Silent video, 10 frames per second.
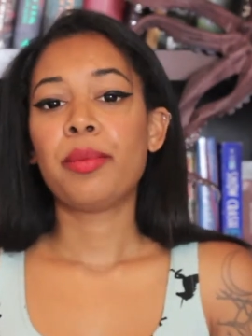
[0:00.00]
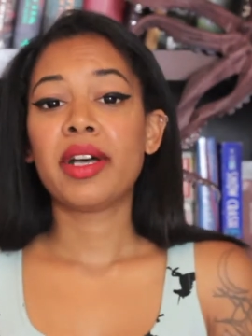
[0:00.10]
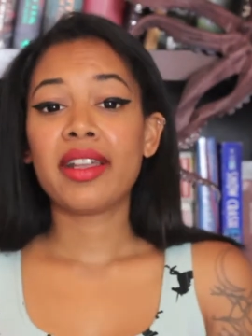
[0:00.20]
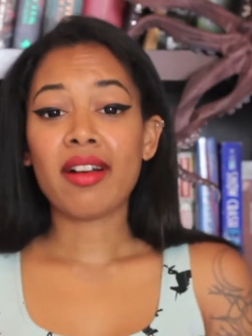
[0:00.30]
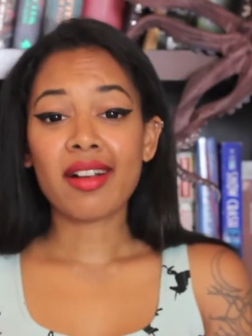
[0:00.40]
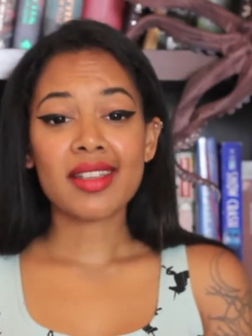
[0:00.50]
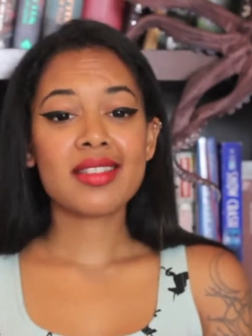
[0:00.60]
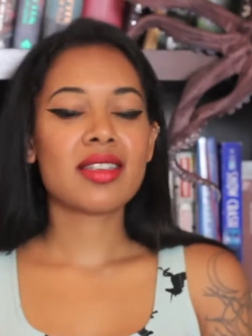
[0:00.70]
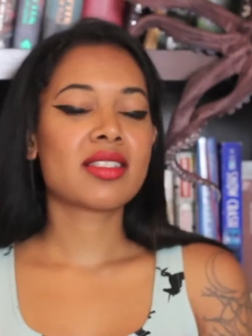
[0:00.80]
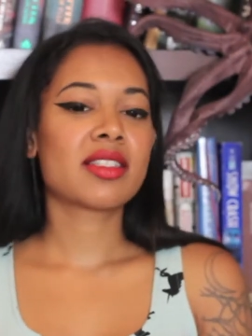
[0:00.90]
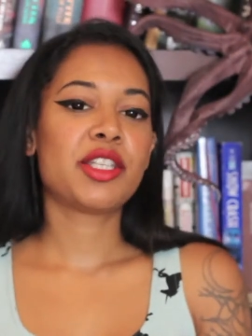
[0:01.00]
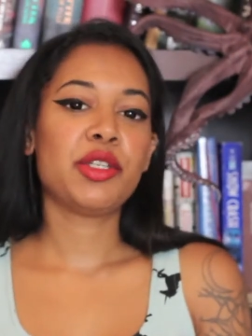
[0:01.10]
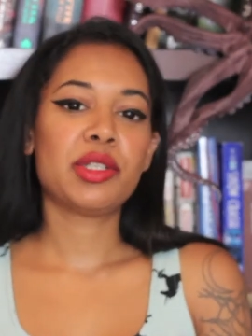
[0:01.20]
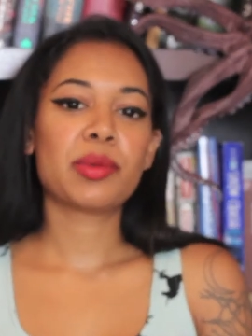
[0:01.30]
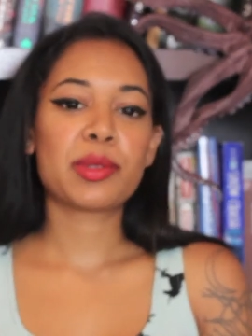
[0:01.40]
But Hawkins'
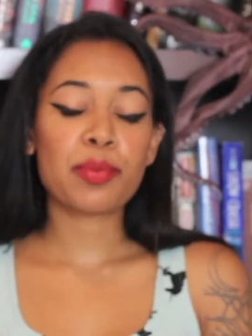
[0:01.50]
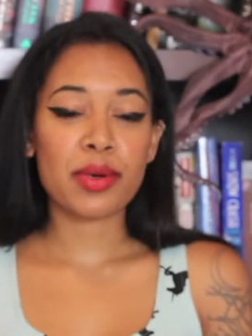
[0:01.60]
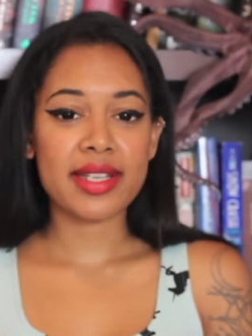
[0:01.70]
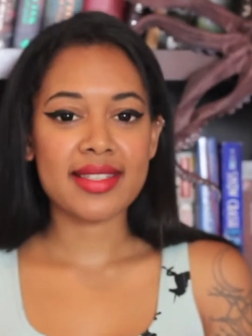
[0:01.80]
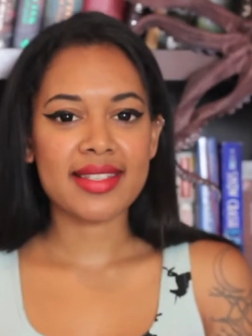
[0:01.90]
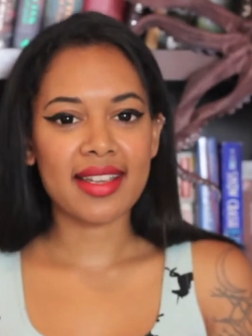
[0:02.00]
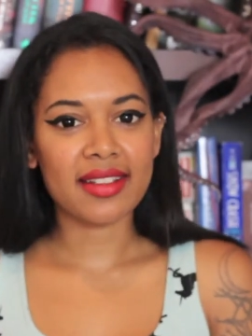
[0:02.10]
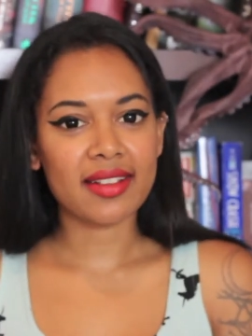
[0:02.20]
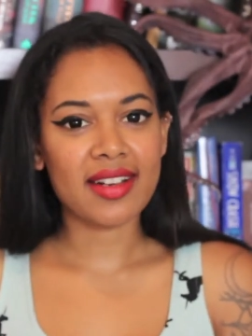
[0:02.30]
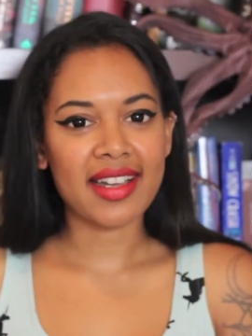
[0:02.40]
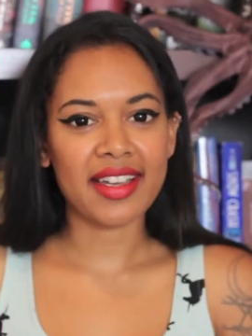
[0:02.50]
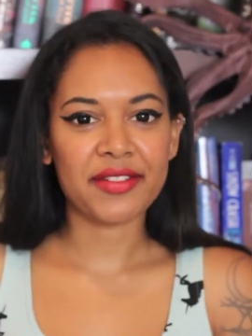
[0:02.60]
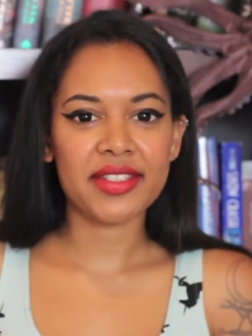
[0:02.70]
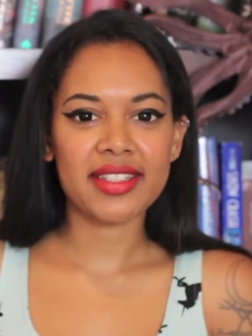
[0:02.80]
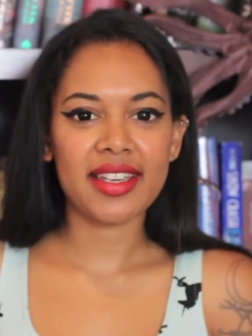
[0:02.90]
execution was pretty stellar, I
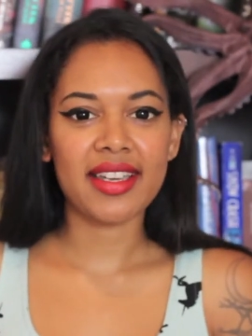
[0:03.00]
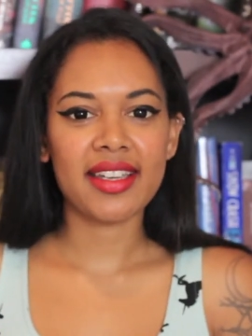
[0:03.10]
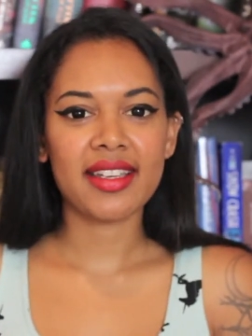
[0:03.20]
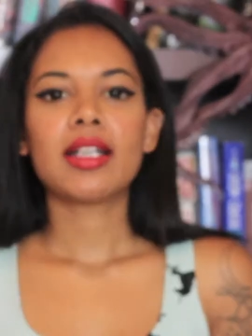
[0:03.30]
have to say.